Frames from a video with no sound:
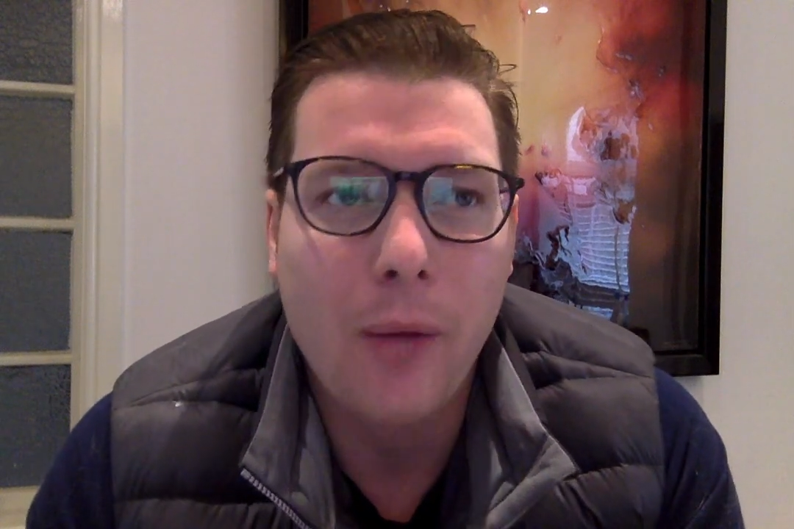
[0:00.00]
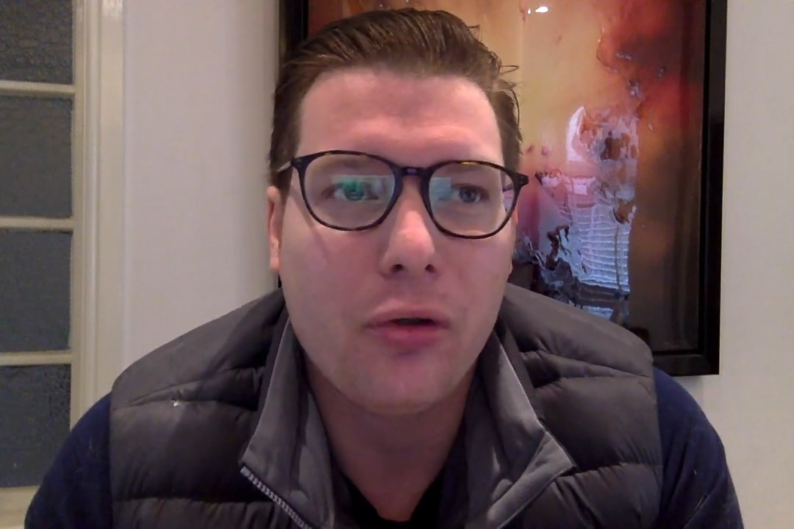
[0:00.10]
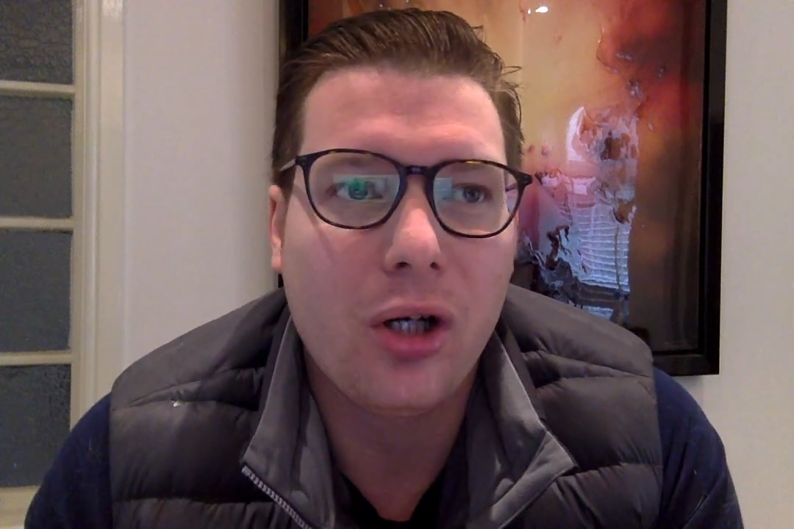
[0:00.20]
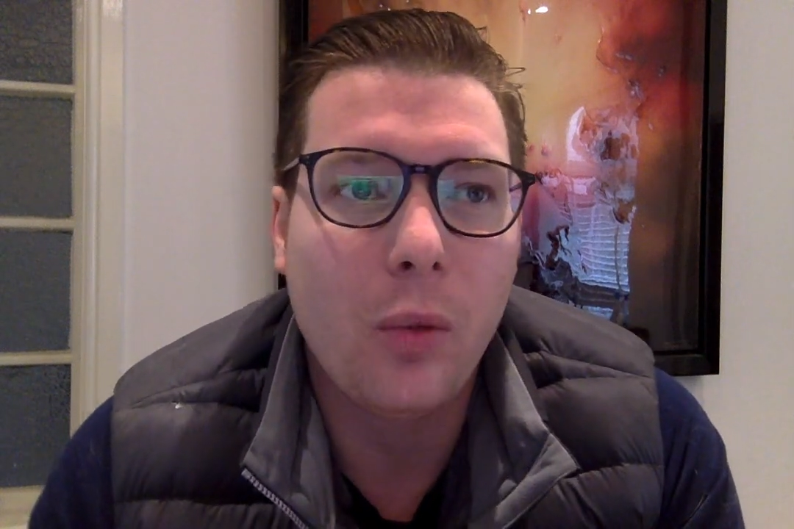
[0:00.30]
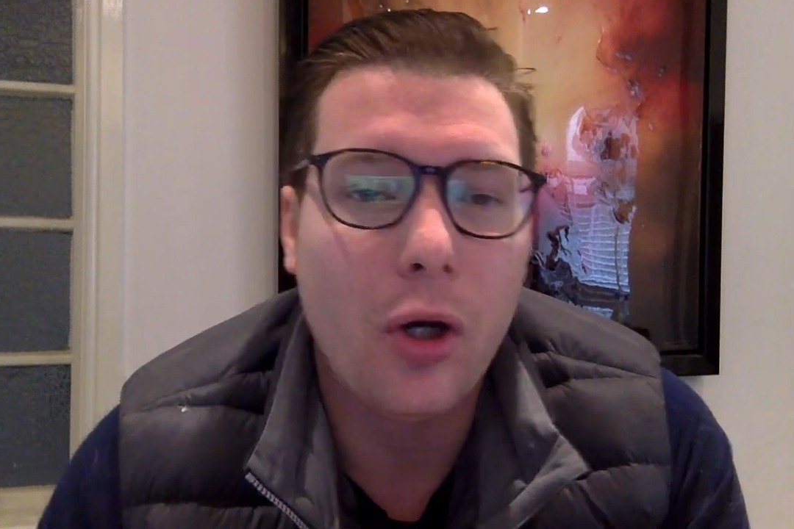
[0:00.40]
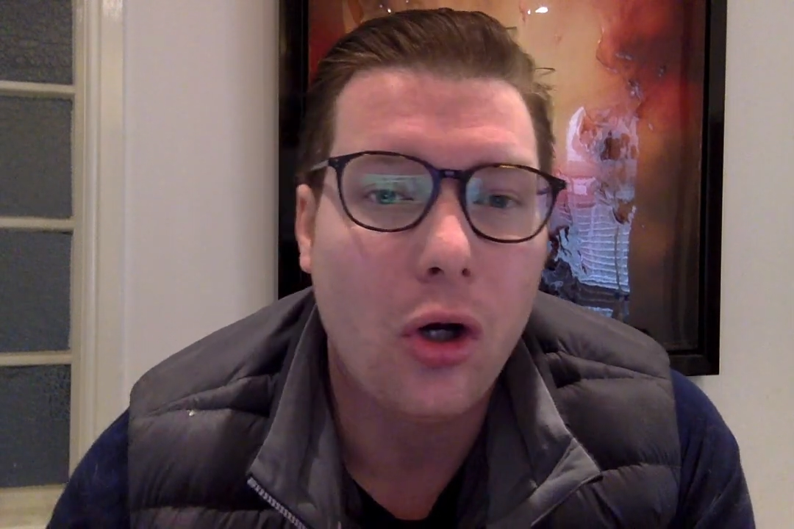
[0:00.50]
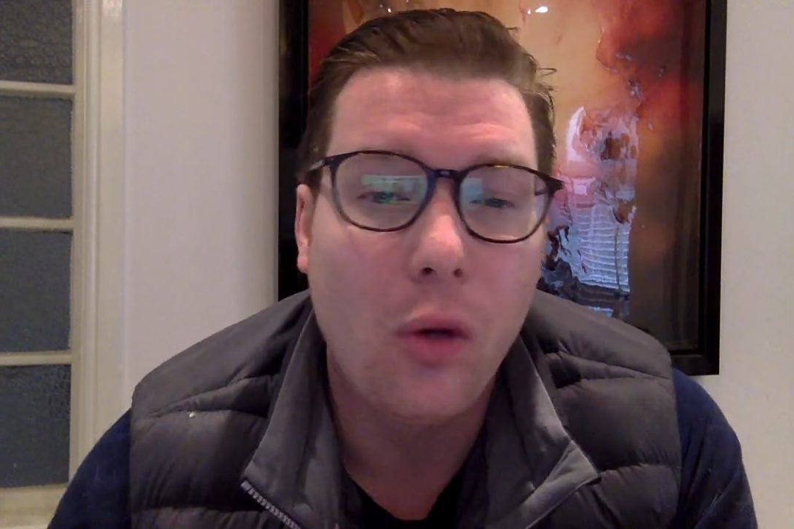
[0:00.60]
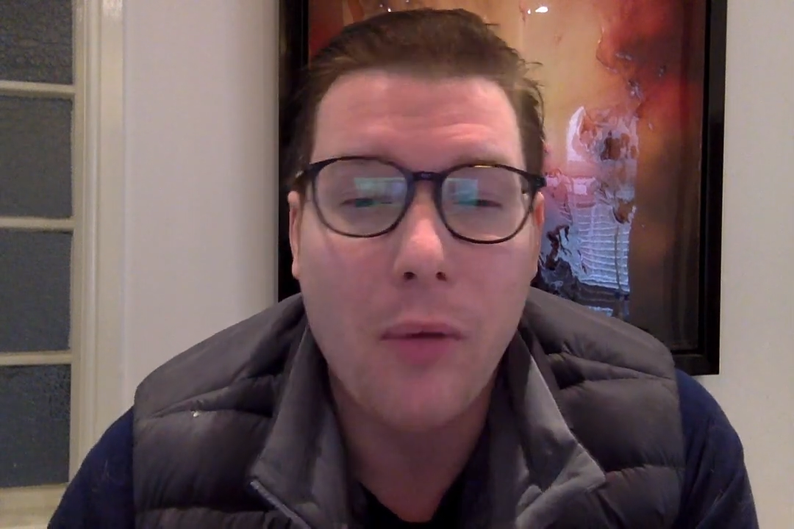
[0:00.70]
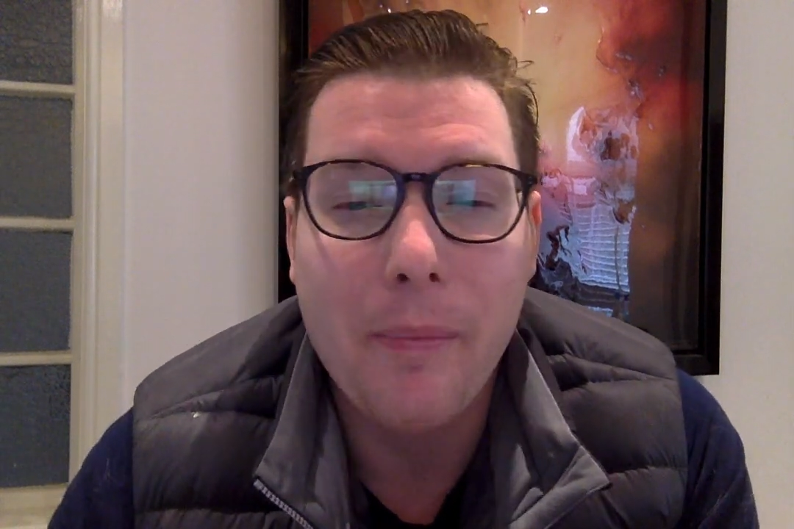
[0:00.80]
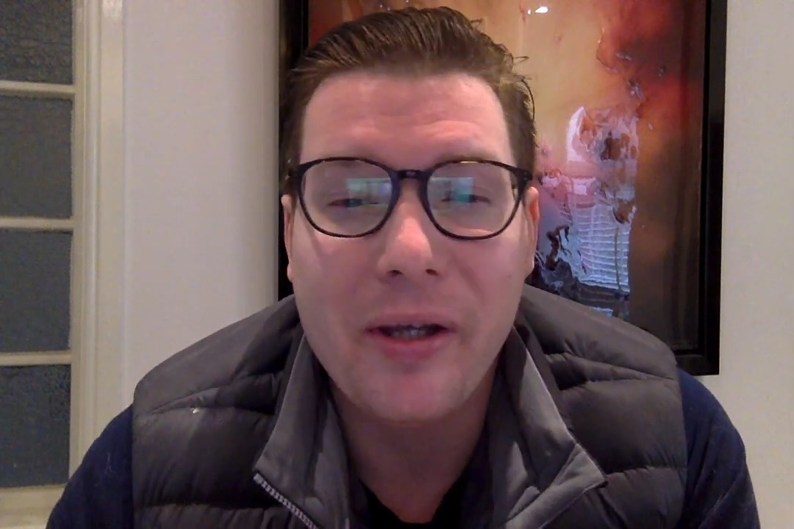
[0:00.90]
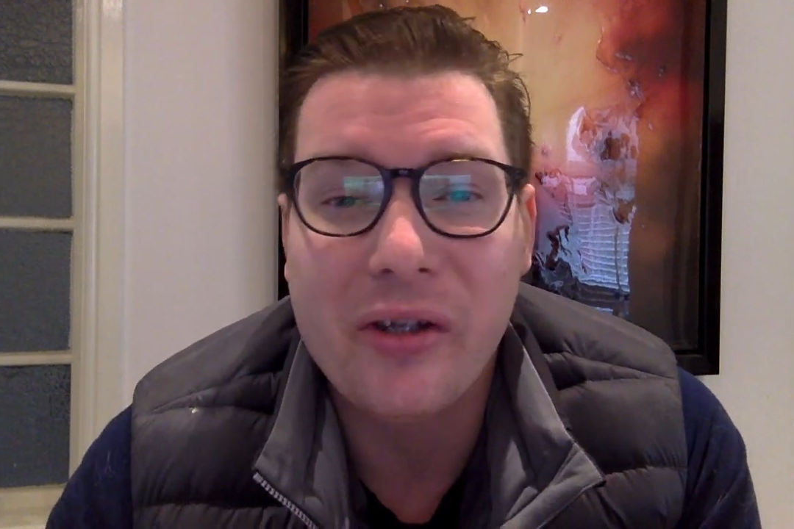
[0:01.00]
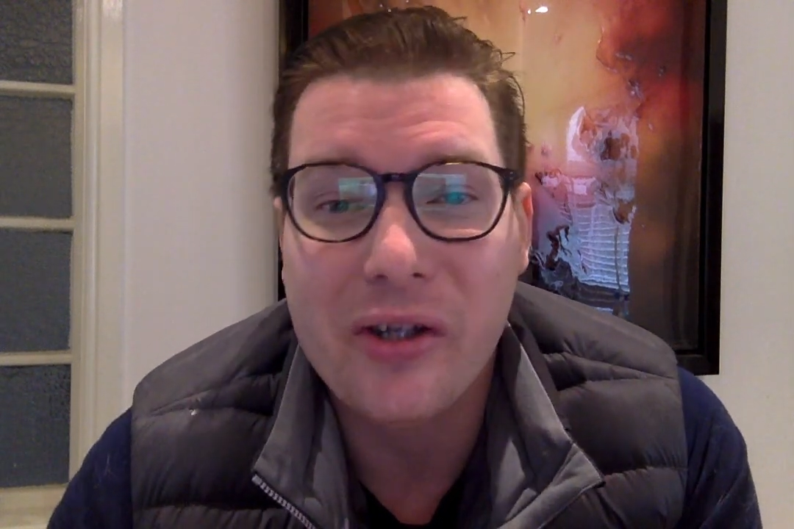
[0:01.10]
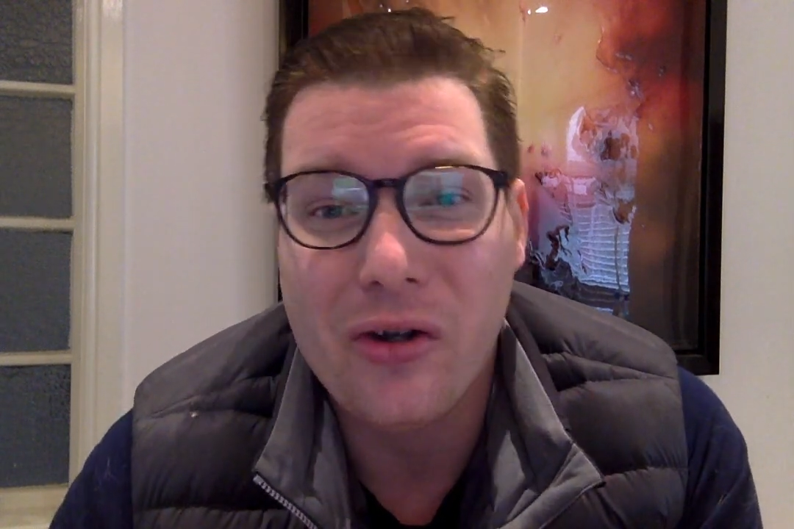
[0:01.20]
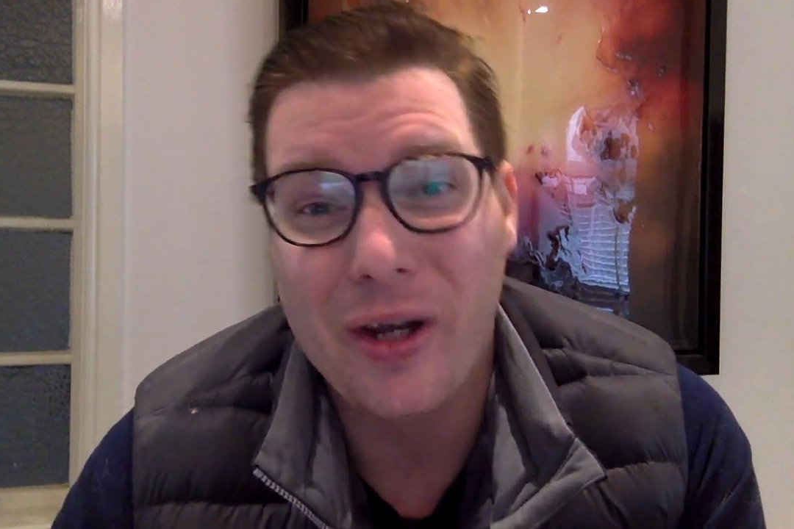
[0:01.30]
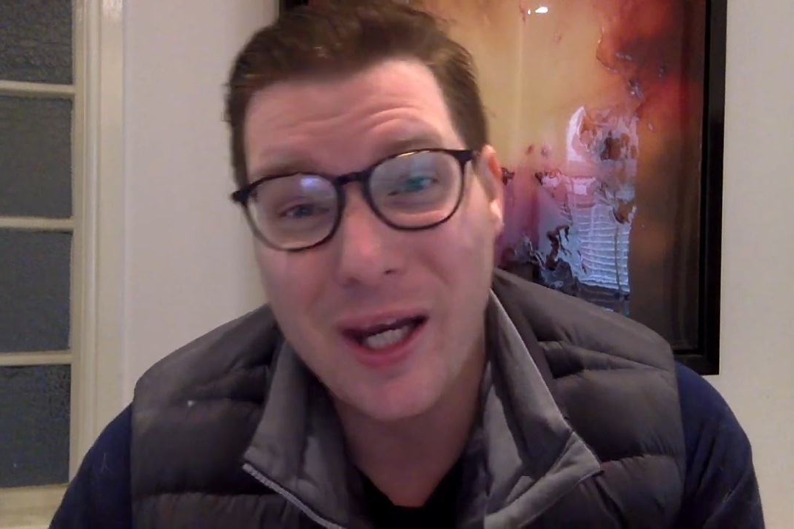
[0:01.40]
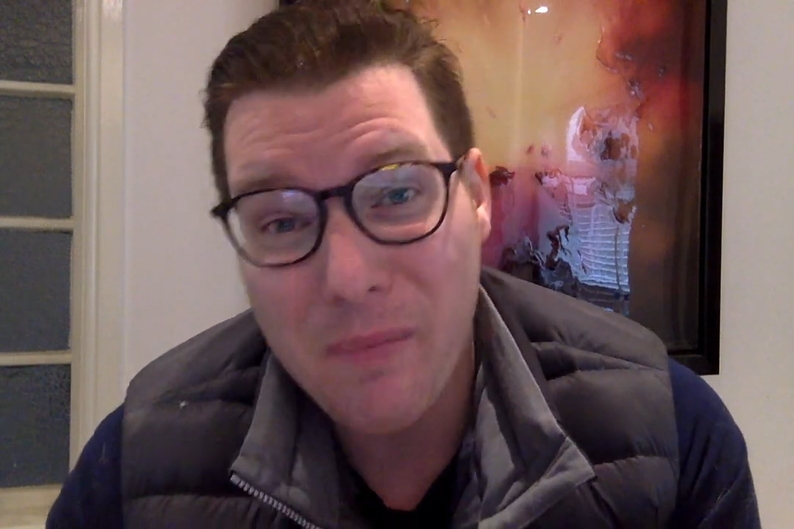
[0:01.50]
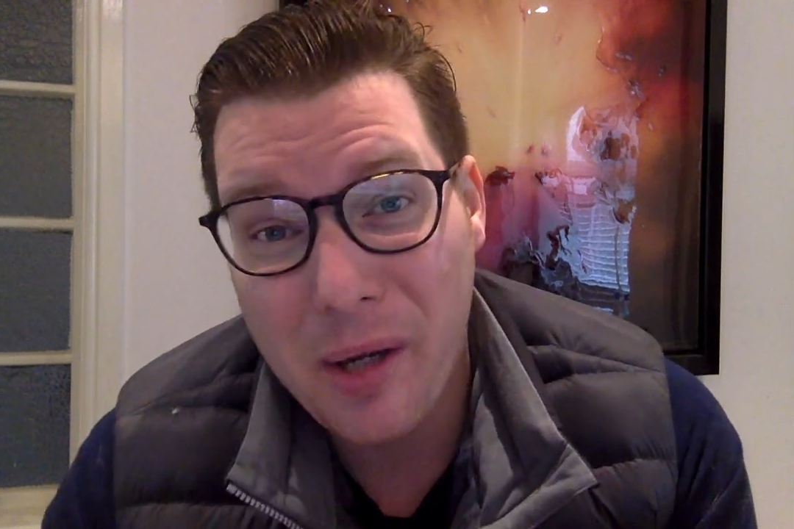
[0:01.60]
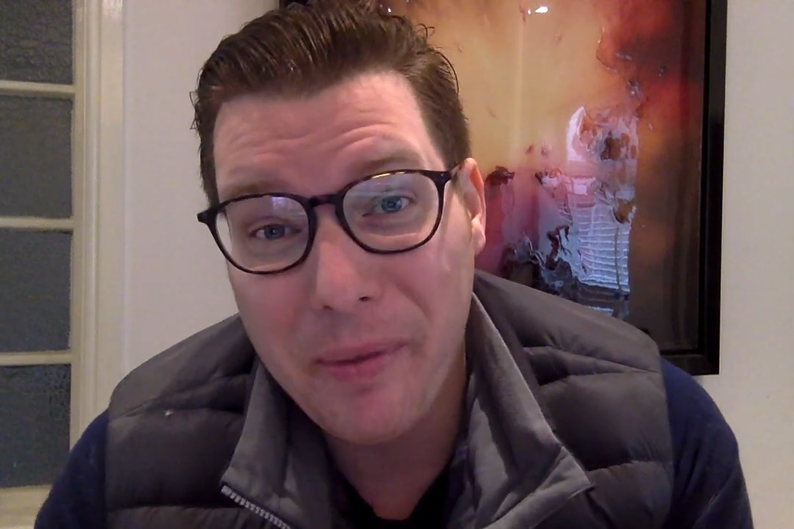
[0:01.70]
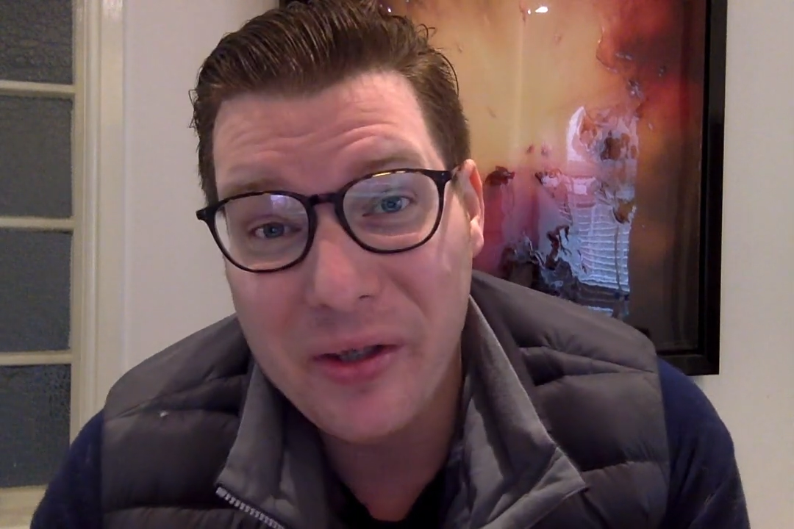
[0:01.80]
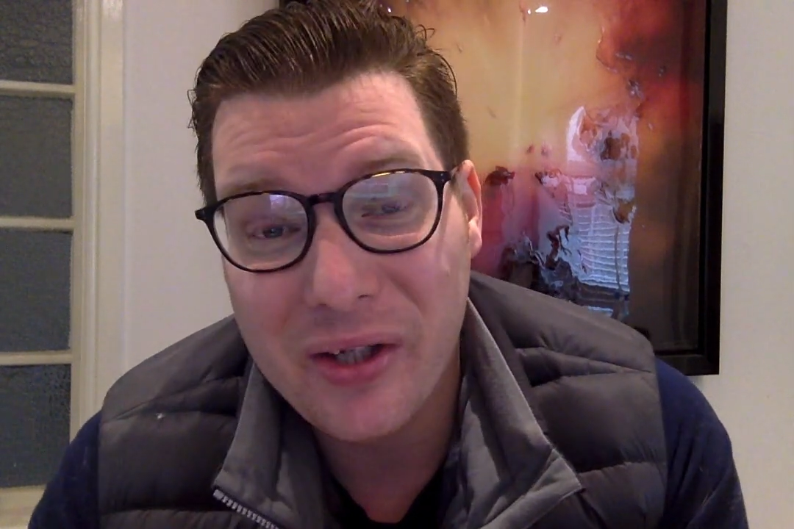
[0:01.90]
I'm trying to work on my business, not in
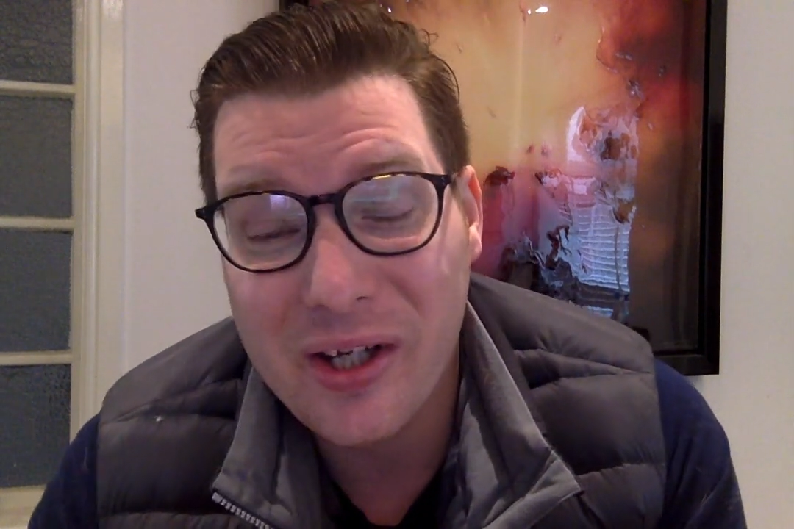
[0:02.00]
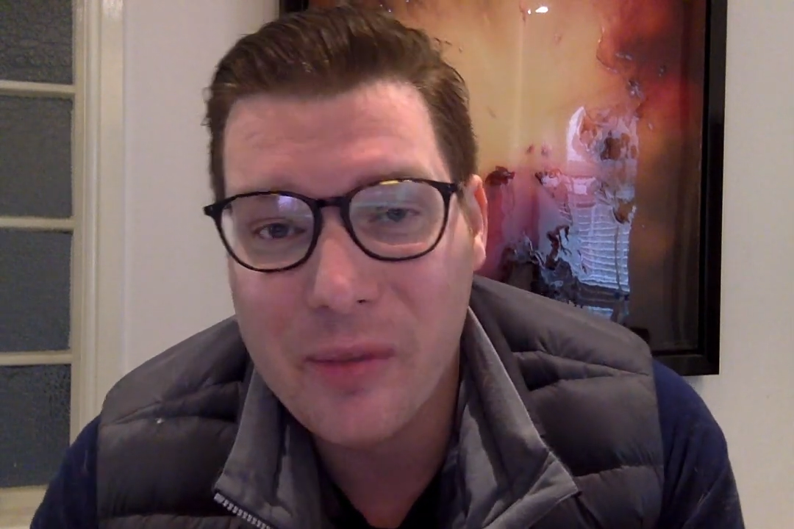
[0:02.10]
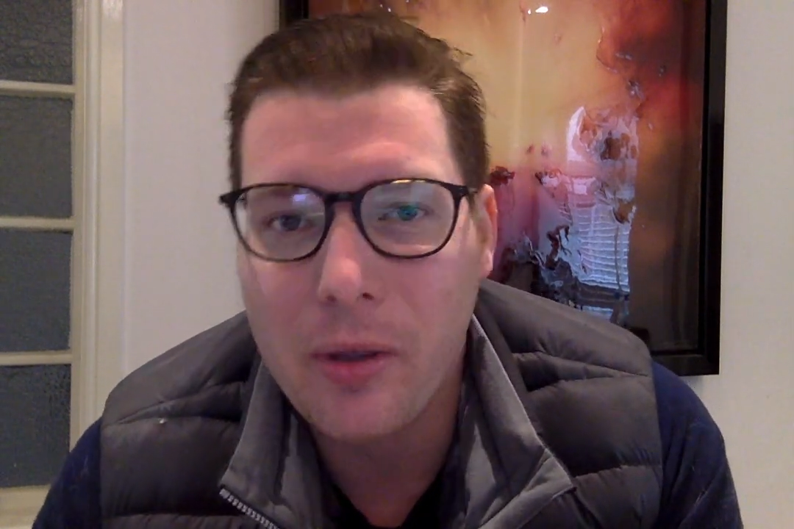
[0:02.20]
my business.